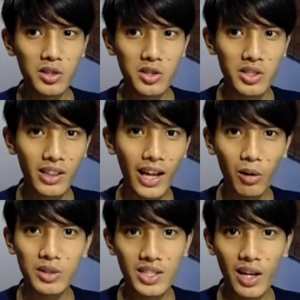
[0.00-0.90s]
They're just
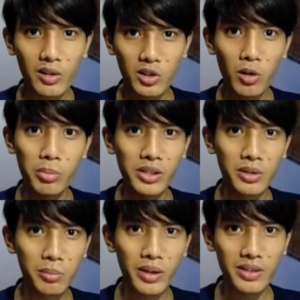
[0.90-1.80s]
loud sounds
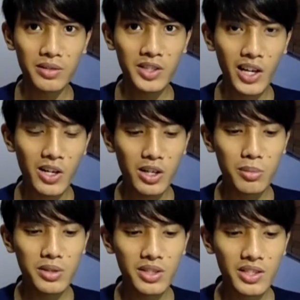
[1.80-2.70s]
accompanied by scary
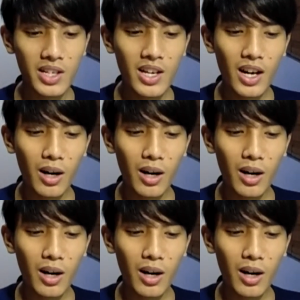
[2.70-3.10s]
images,